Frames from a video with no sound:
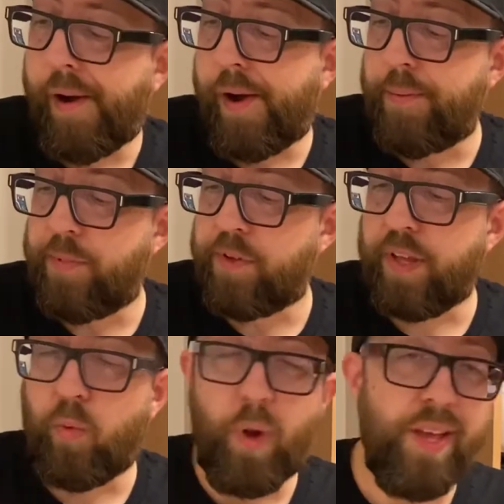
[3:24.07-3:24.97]
This
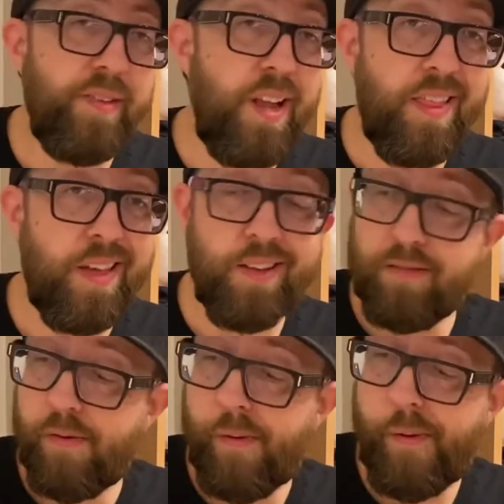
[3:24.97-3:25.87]
thing weighs nothing.
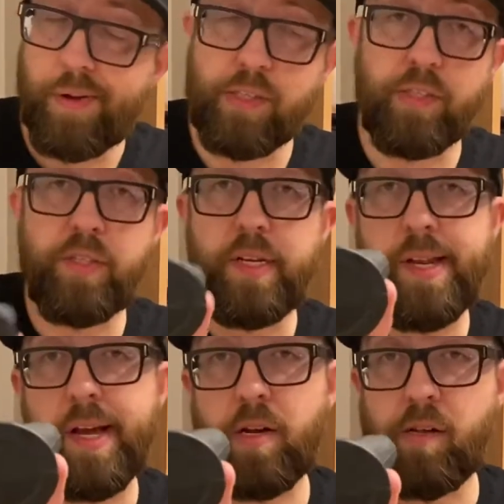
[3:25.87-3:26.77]
You can see
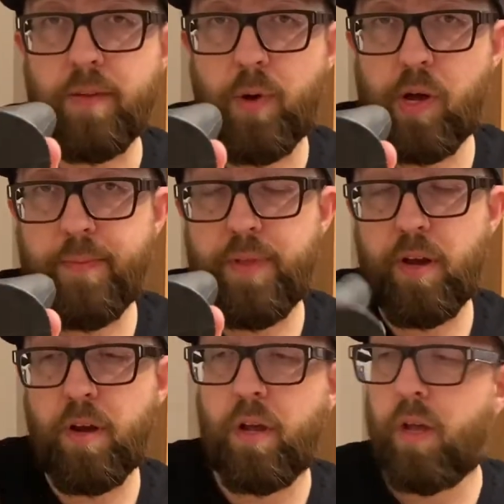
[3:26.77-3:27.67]
NECA on the bottom there,
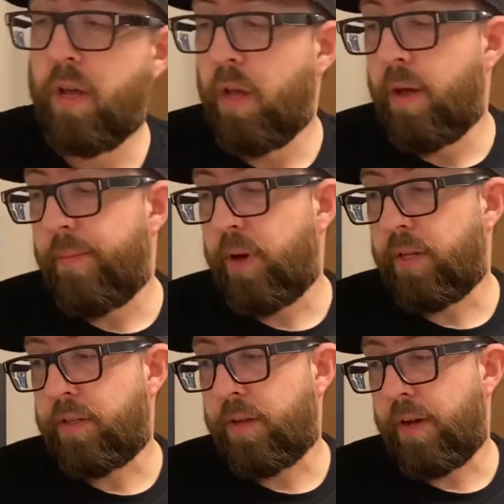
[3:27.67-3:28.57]
but
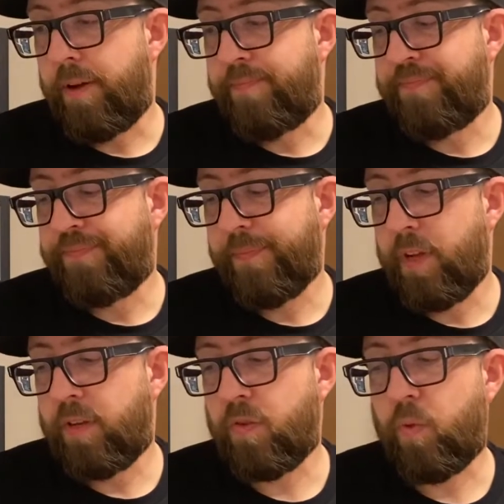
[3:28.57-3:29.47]
it
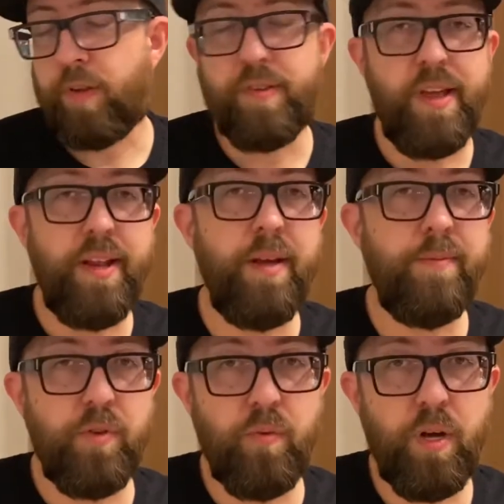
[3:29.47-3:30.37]
doesn't want to stand up
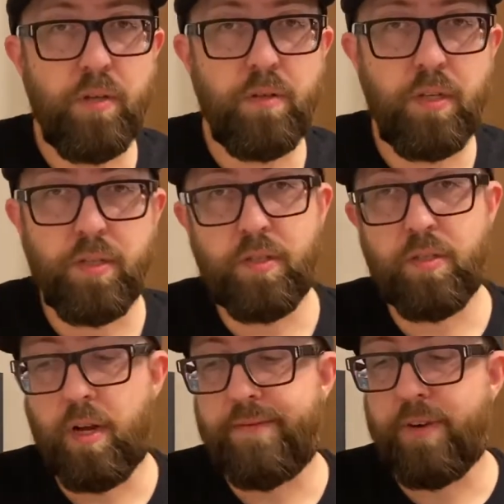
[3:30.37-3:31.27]
too well because it's
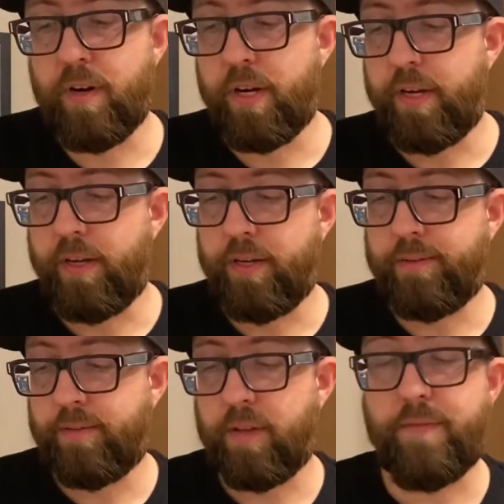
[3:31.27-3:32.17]
not very
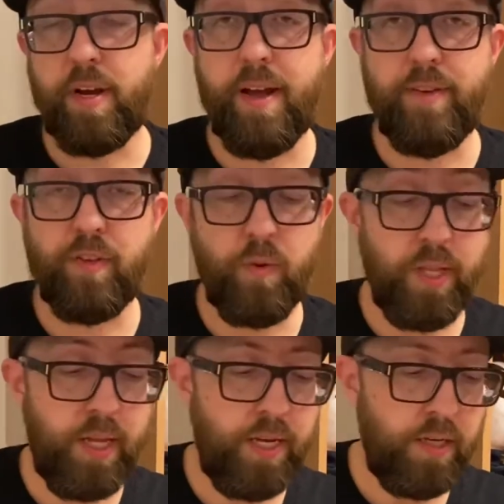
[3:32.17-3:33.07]
heavy. It's quite
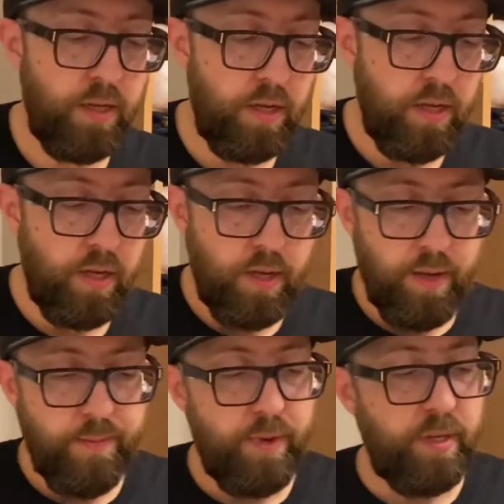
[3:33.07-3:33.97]
light.
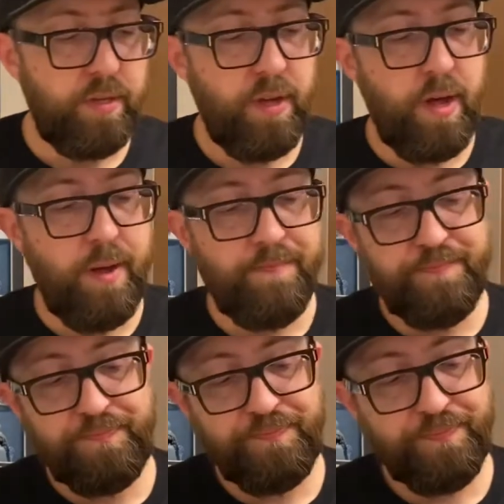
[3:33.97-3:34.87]
But
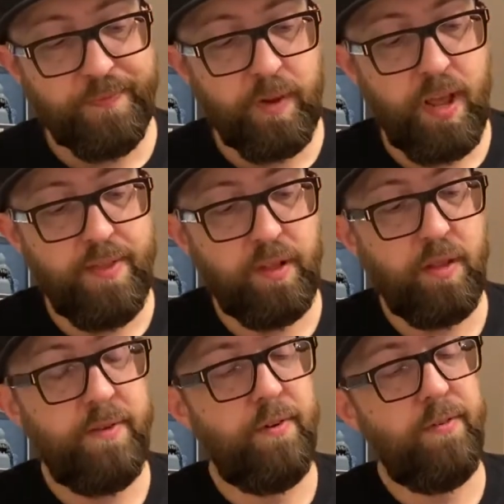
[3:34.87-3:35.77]
yeah, the
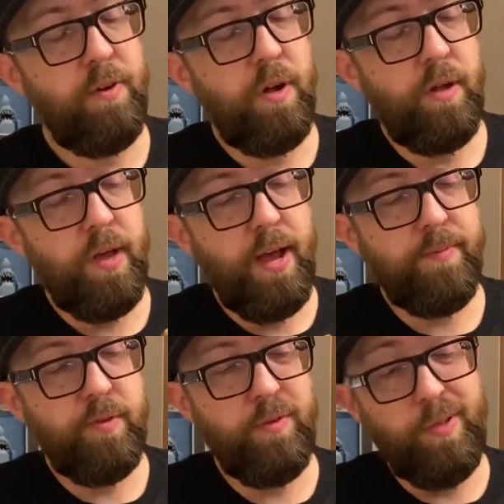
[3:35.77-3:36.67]
glove overall
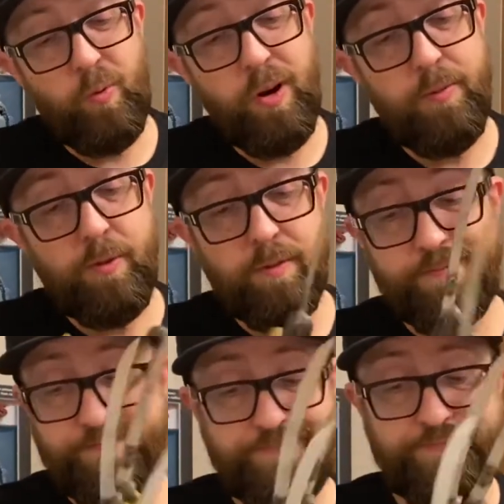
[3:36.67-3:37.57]
absolutely wearable,
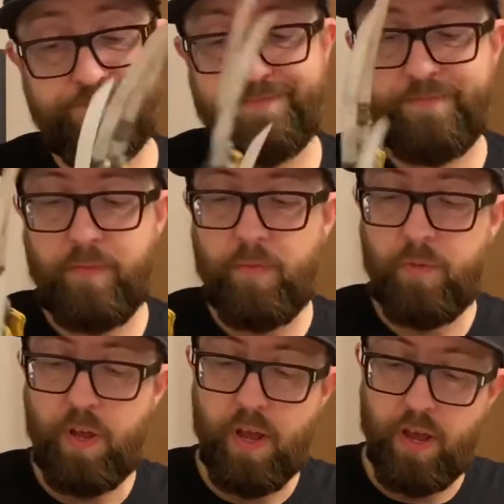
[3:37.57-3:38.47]

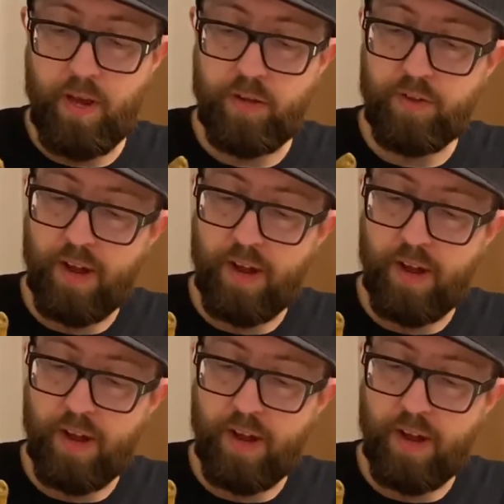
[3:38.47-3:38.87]
and it's kind of a